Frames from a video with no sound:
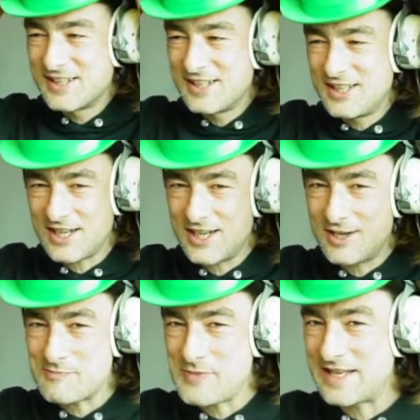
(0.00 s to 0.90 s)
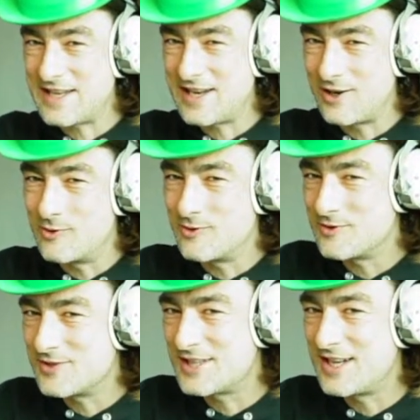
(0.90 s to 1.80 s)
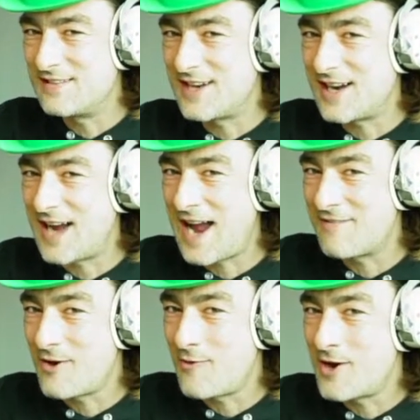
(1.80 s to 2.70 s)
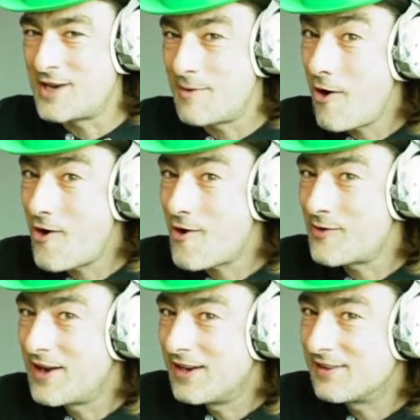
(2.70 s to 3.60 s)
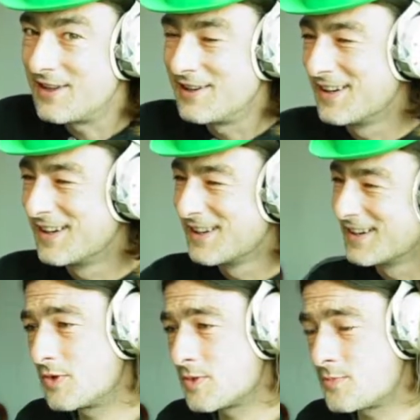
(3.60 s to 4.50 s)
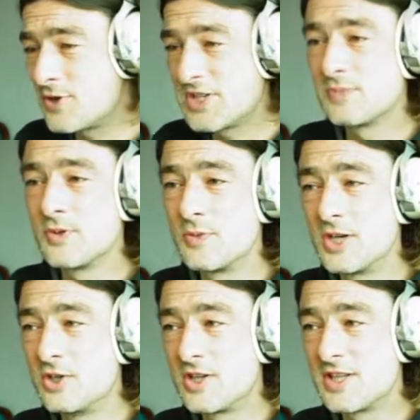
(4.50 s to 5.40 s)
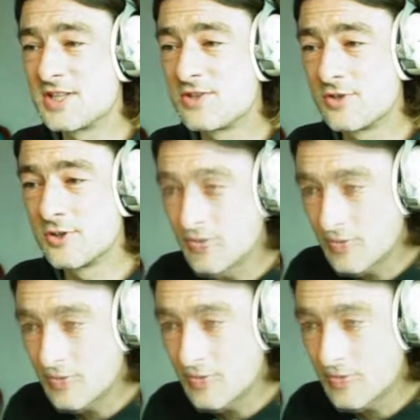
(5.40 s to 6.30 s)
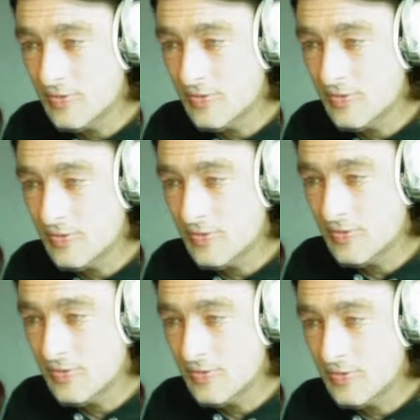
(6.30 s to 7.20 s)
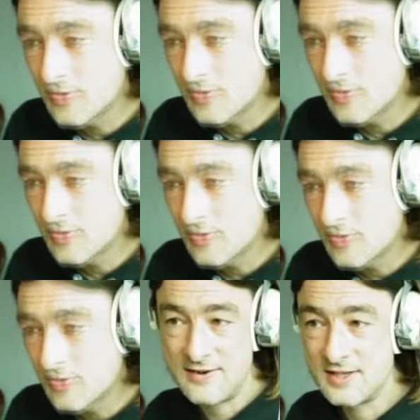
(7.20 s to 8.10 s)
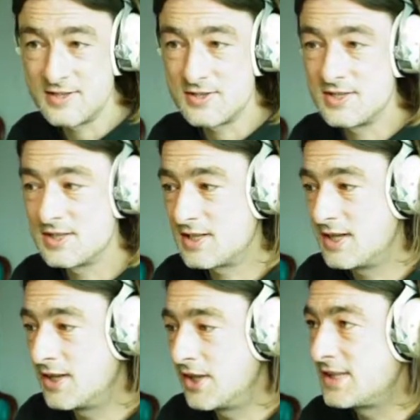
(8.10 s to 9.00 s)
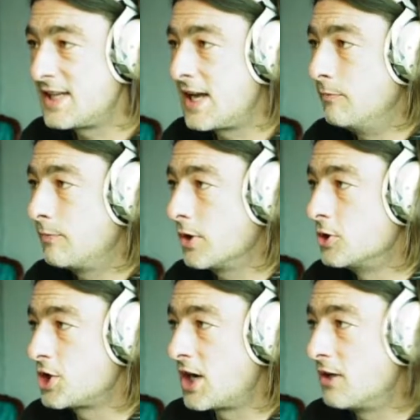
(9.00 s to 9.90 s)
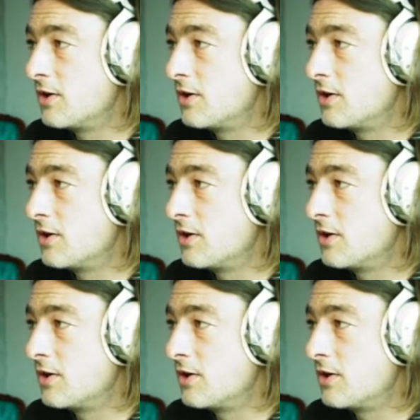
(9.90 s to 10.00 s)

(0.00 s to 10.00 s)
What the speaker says: You can't pick your nose, you've got to have the one you're born with. There's a prism that we're going to look at this through. We're going to look at these characters and this game Punch Out